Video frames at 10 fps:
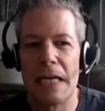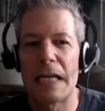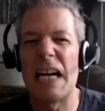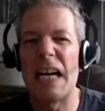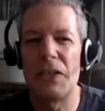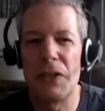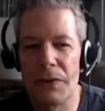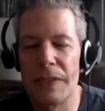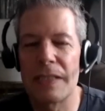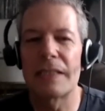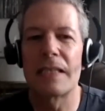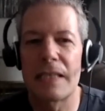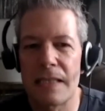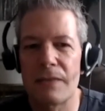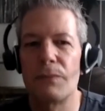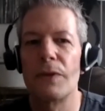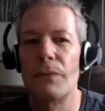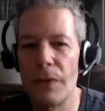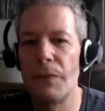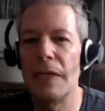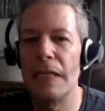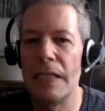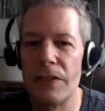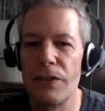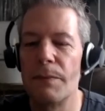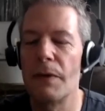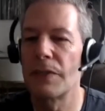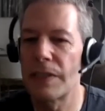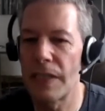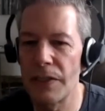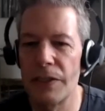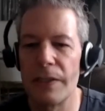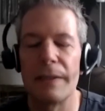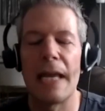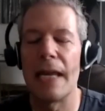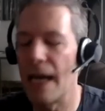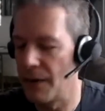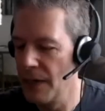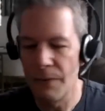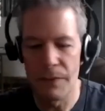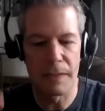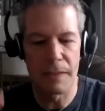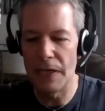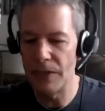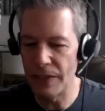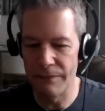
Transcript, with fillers: kind of know that this is where, what we need to do but we're scared to uh, anyhow yeah, there's a bunch yeah.